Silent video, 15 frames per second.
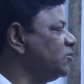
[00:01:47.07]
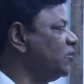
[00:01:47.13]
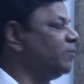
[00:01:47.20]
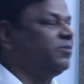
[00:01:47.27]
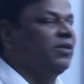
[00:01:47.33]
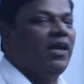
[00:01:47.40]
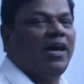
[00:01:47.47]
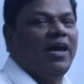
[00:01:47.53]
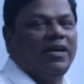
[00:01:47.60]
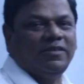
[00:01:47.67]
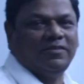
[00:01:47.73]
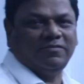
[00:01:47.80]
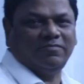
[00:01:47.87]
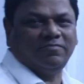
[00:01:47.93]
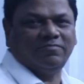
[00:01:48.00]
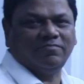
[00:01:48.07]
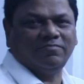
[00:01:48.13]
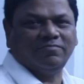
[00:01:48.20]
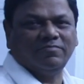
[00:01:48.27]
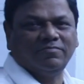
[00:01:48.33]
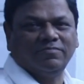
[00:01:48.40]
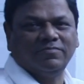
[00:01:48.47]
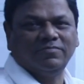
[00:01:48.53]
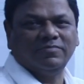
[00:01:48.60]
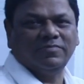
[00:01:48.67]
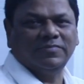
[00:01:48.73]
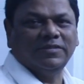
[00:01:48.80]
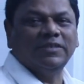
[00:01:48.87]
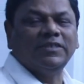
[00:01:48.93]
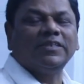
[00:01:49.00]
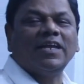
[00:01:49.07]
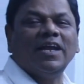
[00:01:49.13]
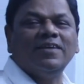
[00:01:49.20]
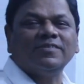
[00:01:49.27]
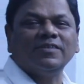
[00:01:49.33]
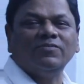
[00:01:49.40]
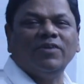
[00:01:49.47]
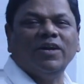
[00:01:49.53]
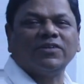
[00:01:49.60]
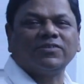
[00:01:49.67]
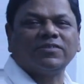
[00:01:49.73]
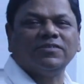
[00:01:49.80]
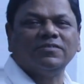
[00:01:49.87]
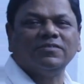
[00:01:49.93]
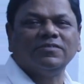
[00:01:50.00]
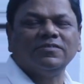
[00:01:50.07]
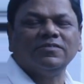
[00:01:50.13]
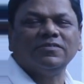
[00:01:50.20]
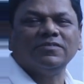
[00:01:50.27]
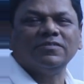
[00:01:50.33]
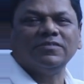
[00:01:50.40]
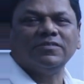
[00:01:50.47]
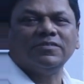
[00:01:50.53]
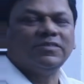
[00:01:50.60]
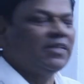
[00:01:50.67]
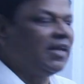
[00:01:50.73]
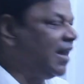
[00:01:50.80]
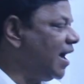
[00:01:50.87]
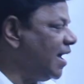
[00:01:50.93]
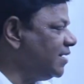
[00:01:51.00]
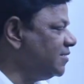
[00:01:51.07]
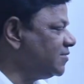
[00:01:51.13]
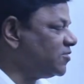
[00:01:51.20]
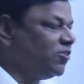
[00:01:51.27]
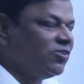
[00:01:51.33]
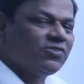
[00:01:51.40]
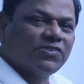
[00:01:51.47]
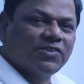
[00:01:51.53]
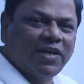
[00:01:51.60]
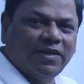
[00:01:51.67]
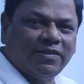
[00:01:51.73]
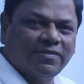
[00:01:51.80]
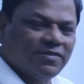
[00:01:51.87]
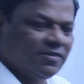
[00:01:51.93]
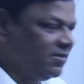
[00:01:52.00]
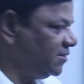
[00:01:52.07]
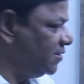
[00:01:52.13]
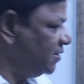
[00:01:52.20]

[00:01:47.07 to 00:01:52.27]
of the line. Inclination what? The line is not straight,